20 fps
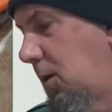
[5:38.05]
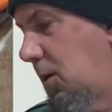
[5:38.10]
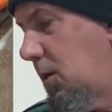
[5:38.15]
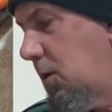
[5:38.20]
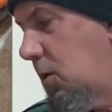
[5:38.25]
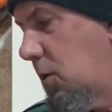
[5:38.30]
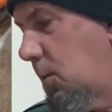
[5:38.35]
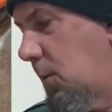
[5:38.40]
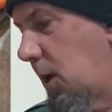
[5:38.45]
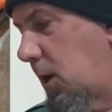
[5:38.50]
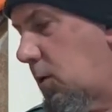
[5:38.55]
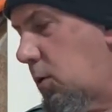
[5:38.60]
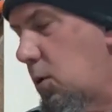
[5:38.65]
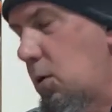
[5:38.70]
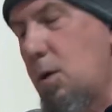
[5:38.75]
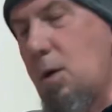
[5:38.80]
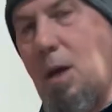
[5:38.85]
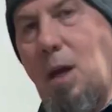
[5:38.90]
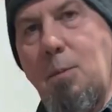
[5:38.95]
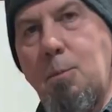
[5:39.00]
So make sure
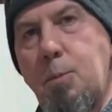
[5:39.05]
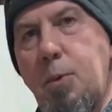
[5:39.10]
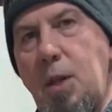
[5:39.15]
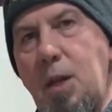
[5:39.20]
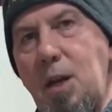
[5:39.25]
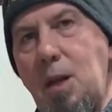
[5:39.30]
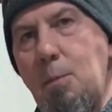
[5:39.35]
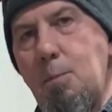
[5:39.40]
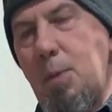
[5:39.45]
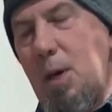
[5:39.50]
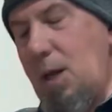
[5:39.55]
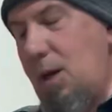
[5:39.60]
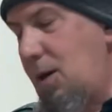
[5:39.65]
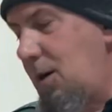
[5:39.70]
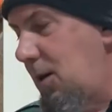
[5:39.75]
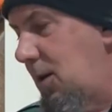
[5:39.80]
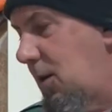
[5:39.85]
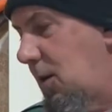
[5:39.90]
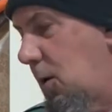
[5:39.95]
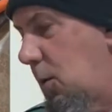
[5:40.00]
you're getting plenty of
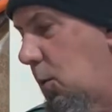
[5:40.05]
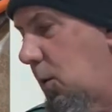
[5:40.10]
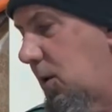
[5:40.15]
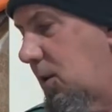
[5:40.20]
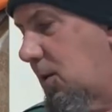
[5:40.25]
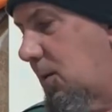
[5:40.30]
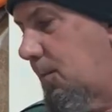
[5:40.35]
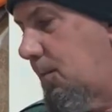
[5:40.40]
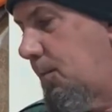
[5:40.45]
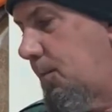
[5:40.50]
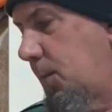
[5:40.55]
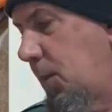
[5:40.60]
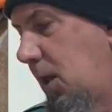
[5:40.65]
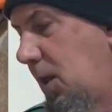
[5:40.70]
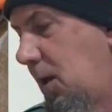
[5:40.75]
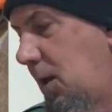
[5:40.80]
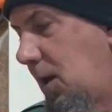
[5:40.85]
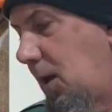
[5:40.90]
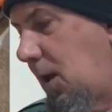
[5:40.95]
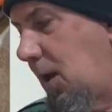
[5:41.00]
bedding in there with them.
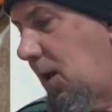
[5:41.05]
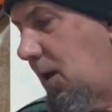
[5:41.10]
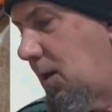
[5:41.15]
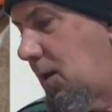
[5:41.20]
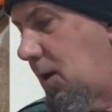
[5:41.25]
And